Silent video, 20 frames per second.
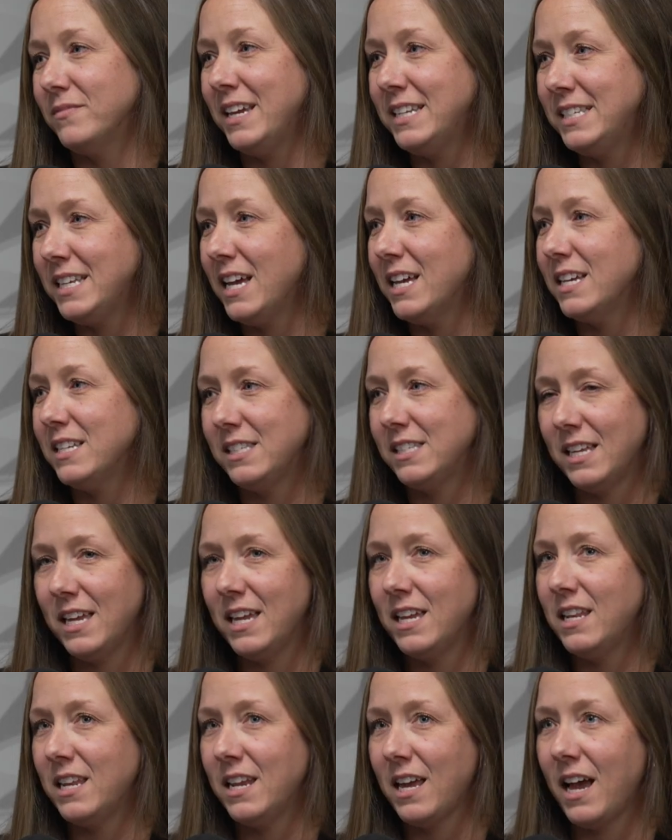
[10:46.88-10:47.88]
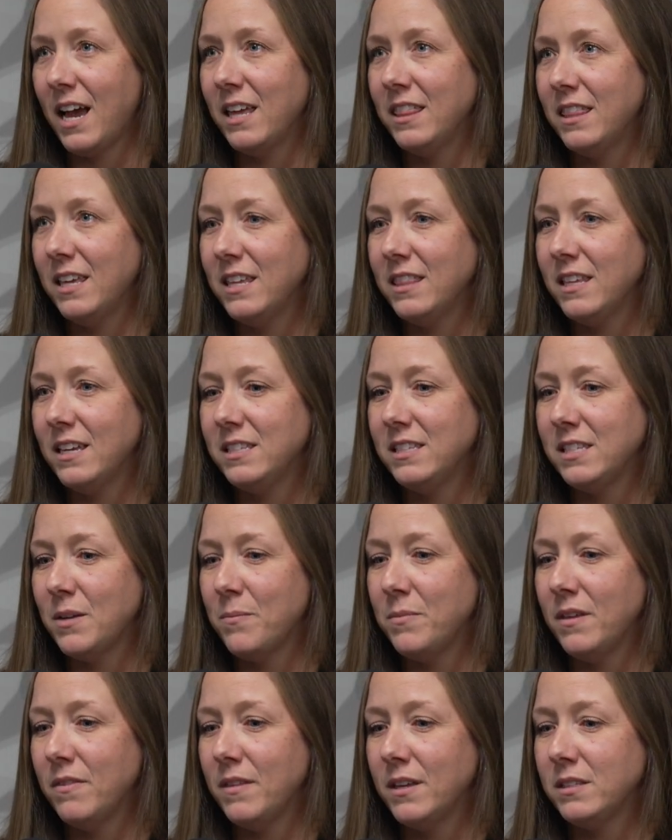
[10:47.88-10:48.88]
It does. And I think that's
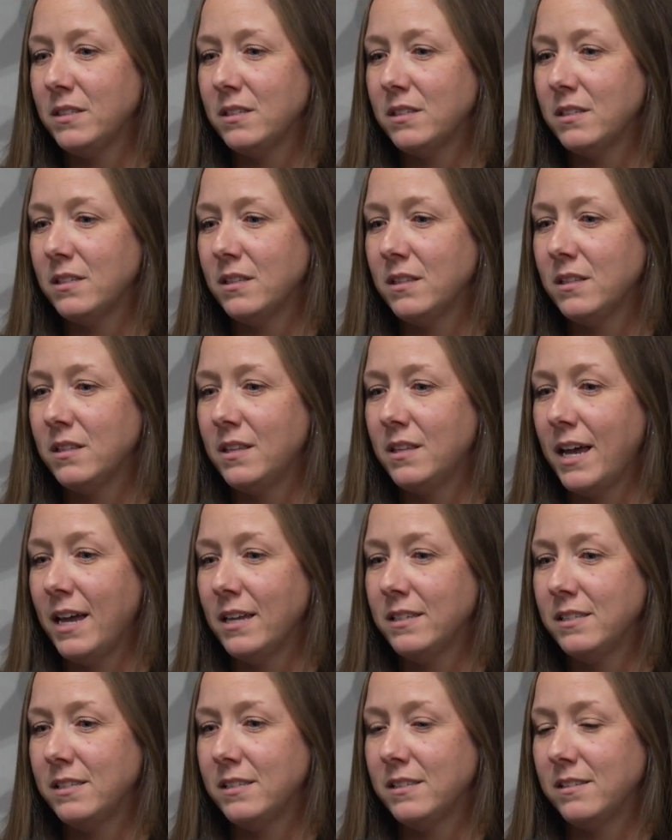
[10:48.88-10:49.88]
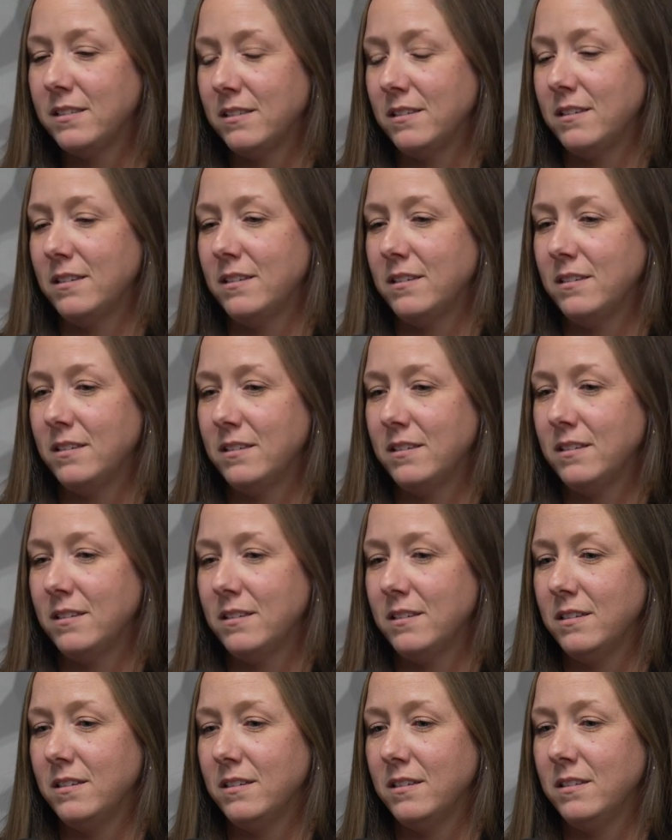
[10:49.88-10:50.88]
something that's
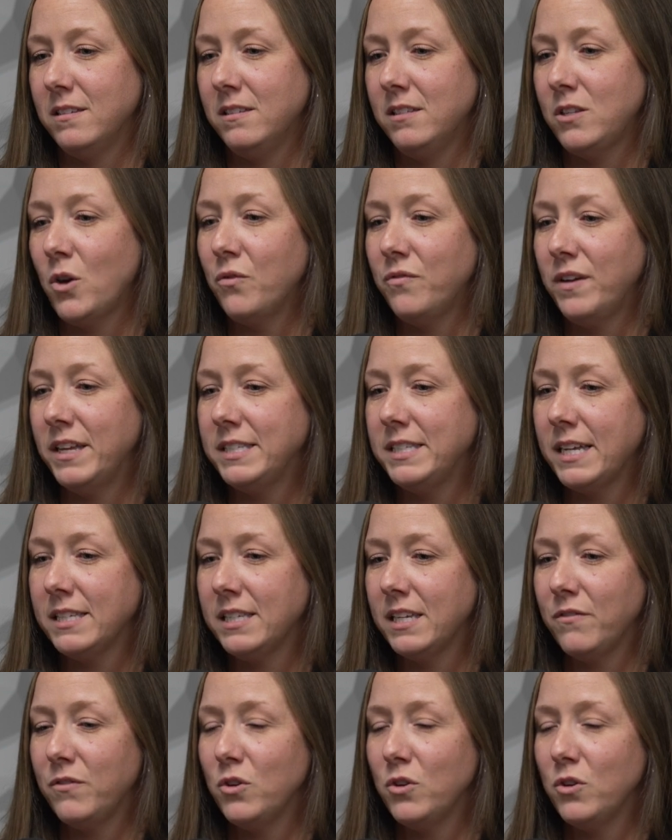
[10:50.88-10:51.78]
so fantastic.